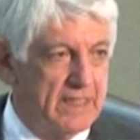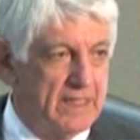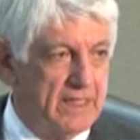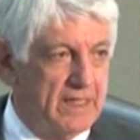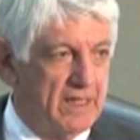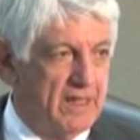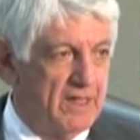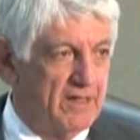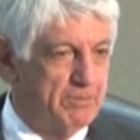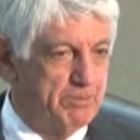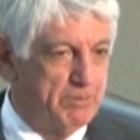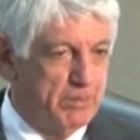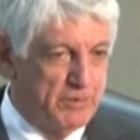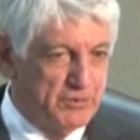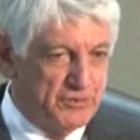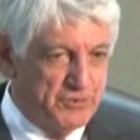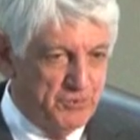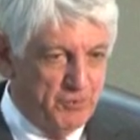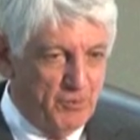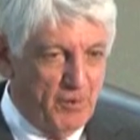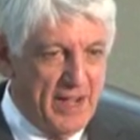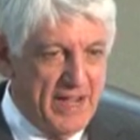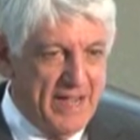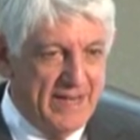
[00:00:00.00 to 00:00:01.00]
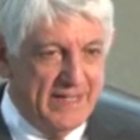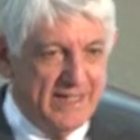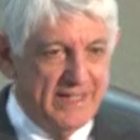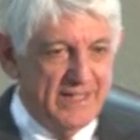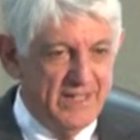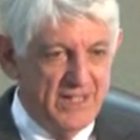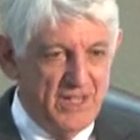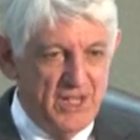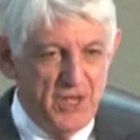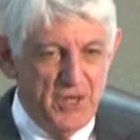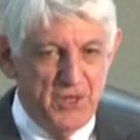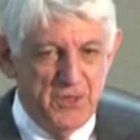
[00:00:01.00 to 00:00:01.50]
of
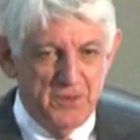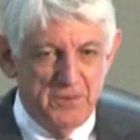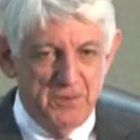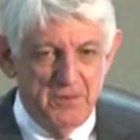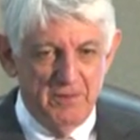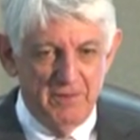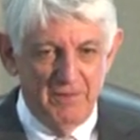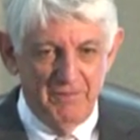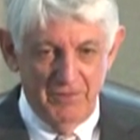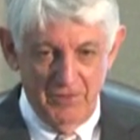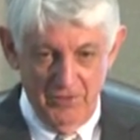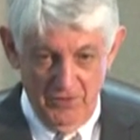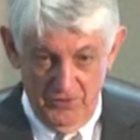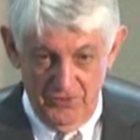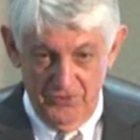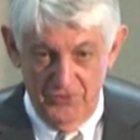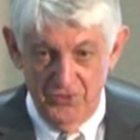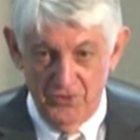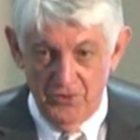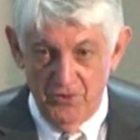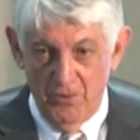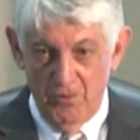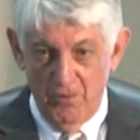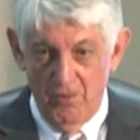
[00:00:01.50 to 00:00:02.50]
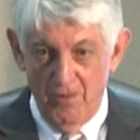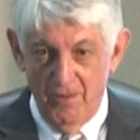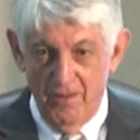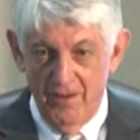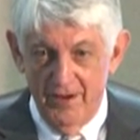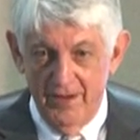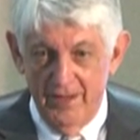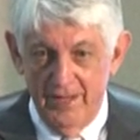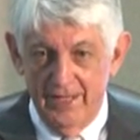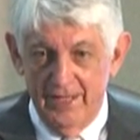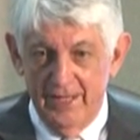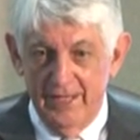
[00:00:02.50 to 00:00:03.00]
persuading you, if you're a juror,
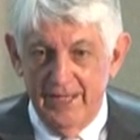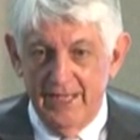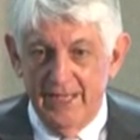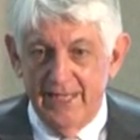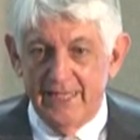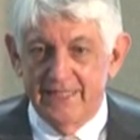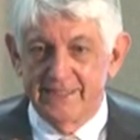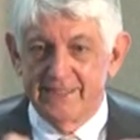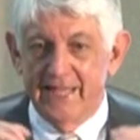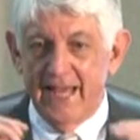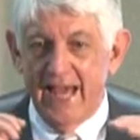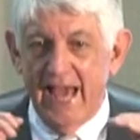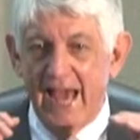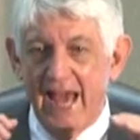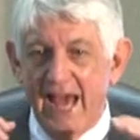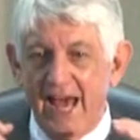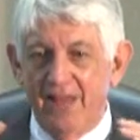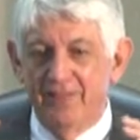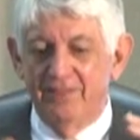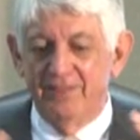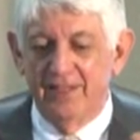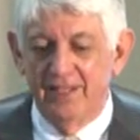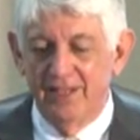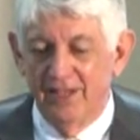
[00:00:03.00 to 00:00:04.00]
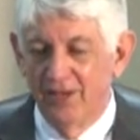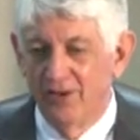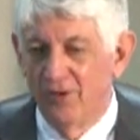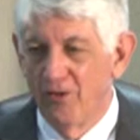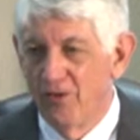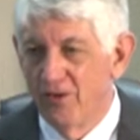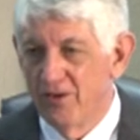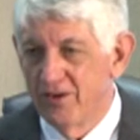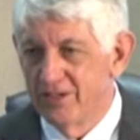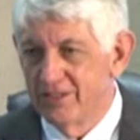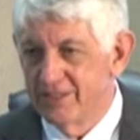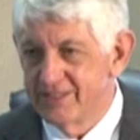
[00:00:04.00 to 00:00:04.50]
is how the
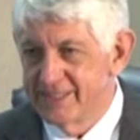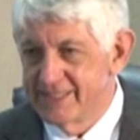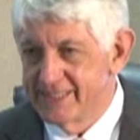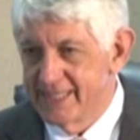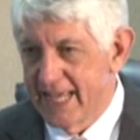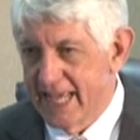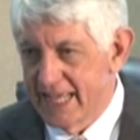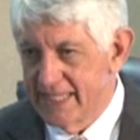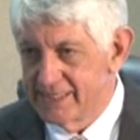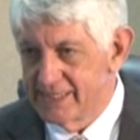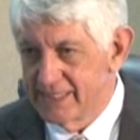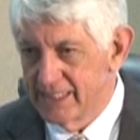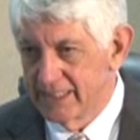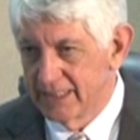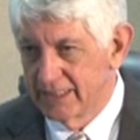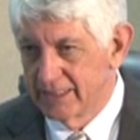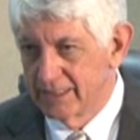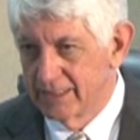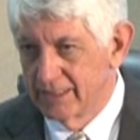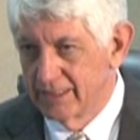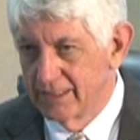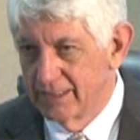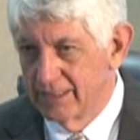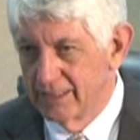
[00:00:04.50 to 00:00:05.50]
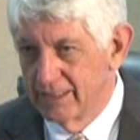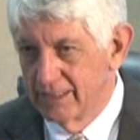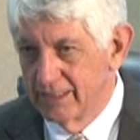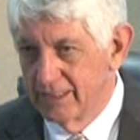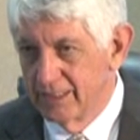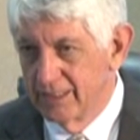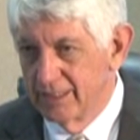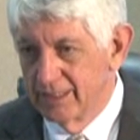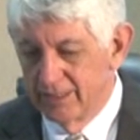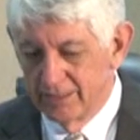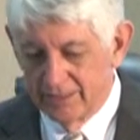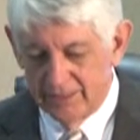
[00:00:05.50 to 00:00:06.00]
lawyer says it.
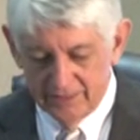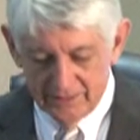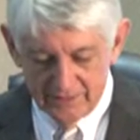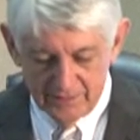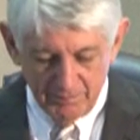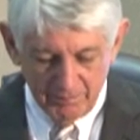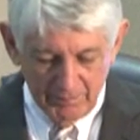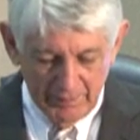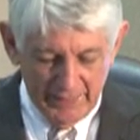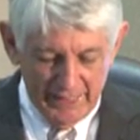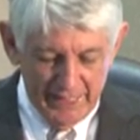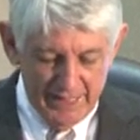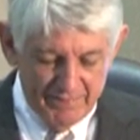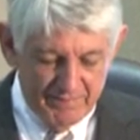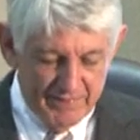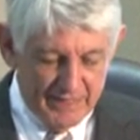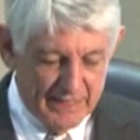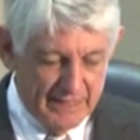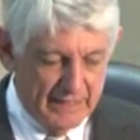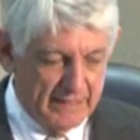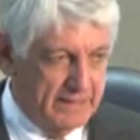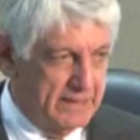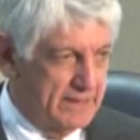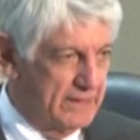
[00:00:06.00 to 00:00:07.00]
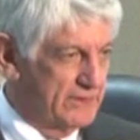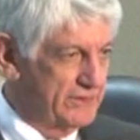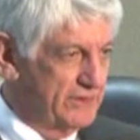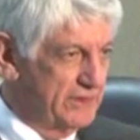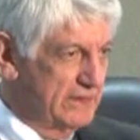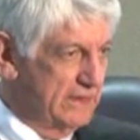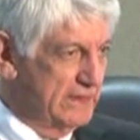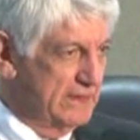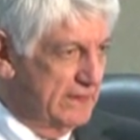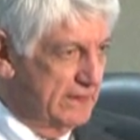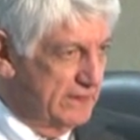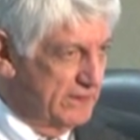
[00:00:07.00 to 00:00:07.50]
Does he believe in it? Does
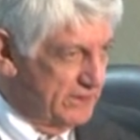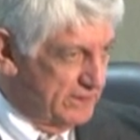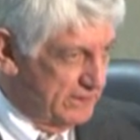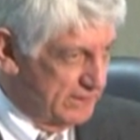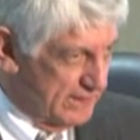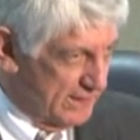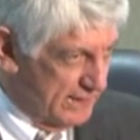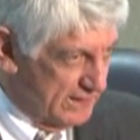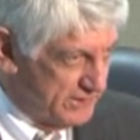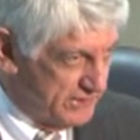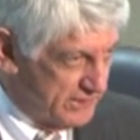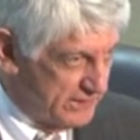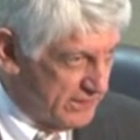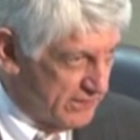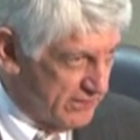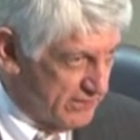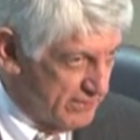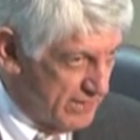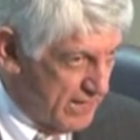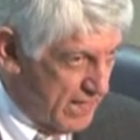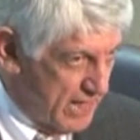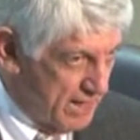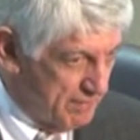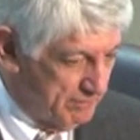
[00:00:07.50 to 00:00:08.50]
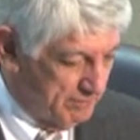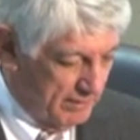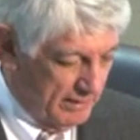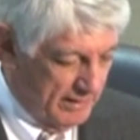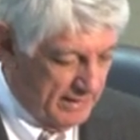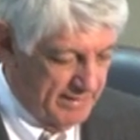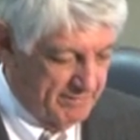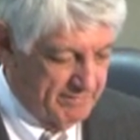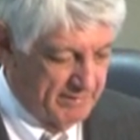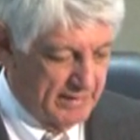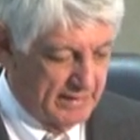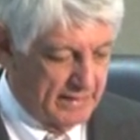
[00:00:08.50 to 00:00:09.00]
she or not
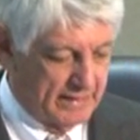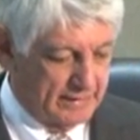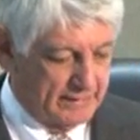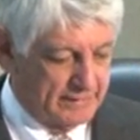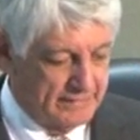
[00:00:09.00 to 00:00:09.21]
believe in it?